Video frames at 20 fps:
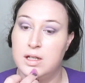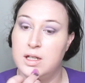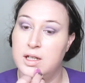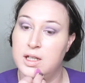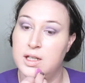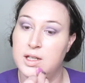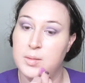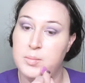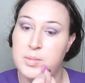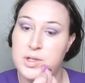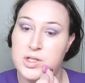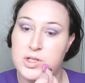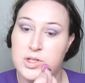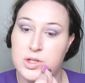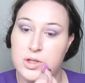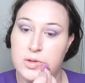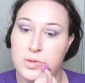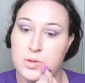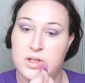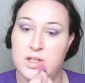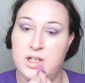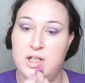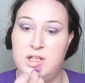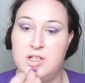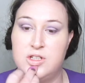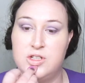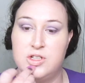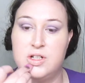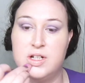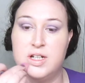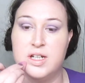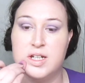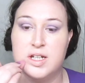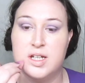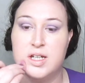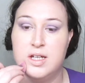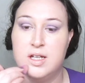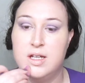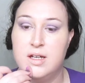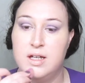And let me show you a neat trick.
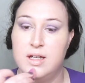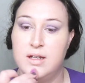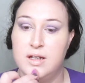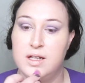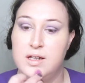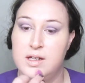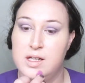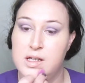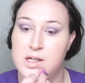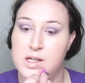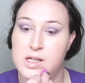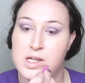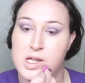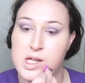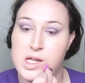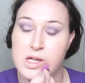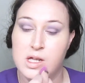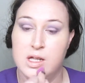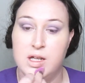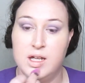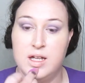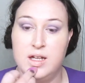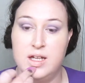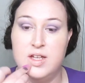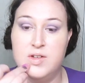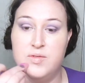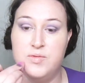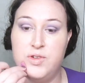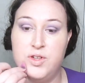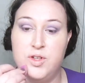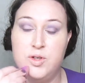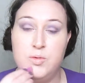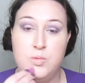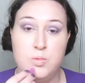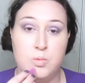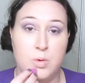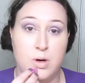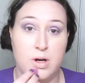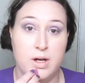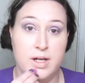If you
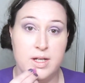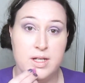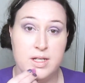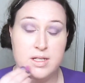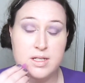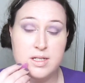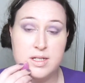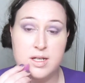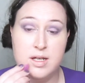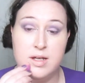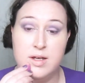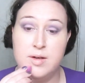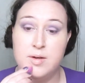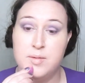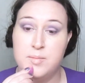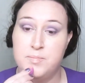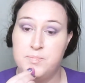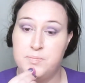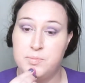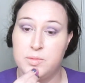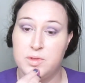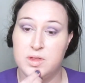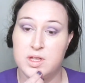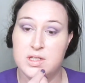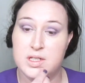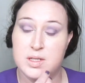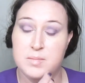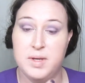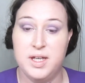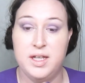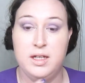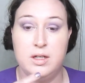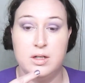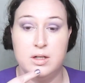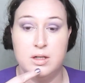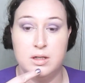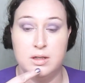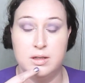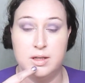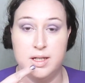want to make
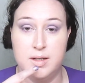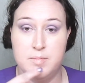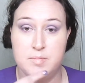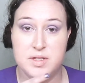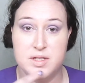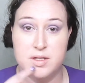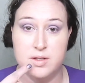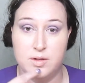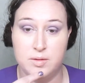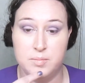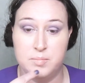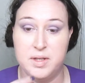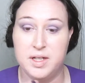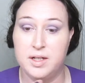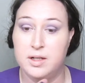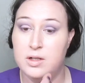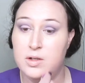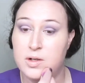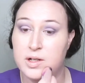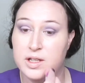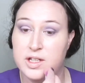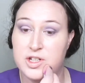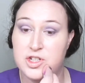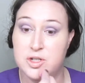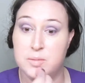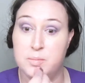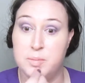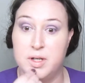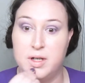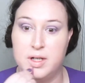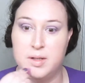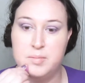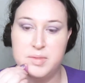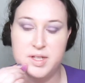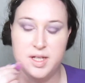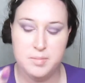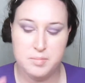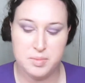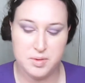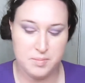your lips look bigger, or at least your bottom
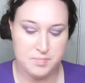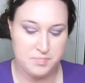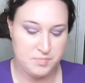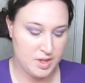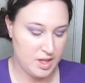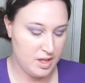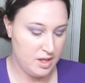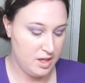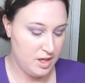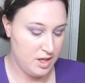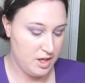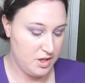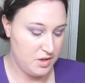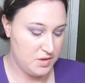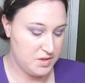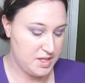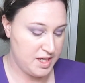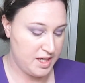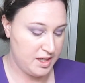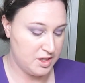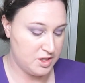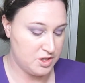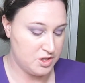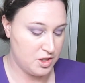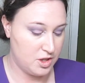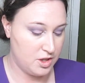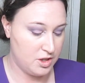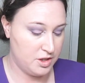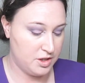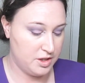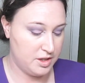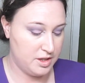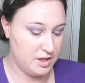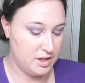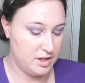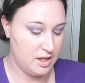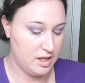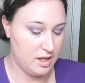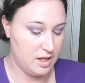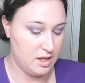lip, you take a
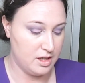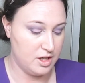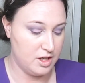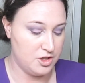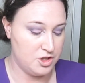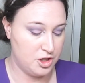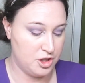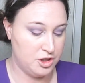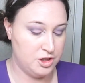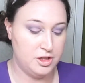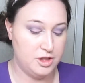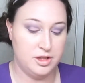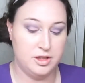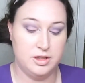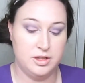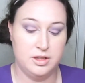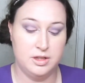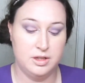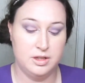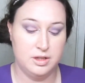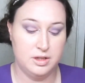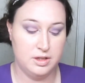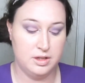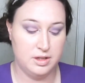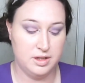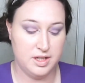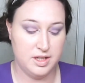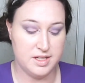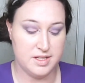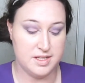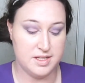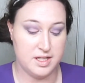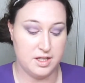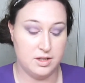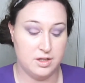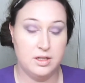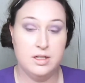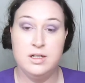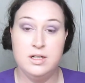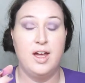darker
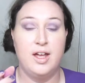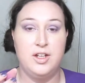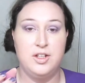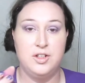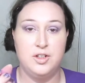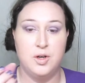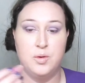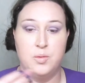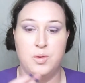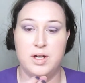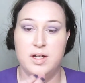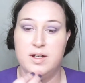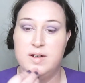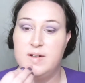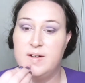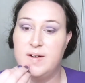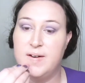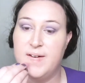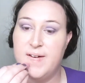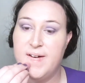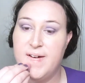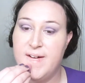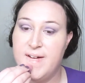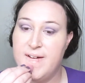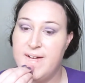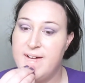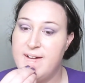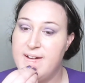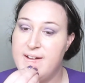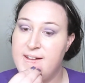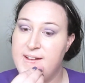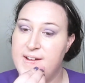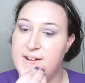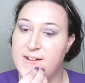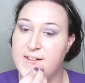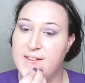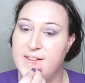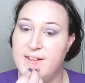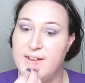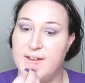concealer and you go under your
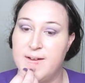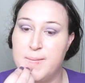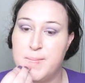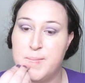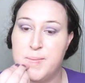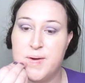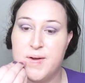lip.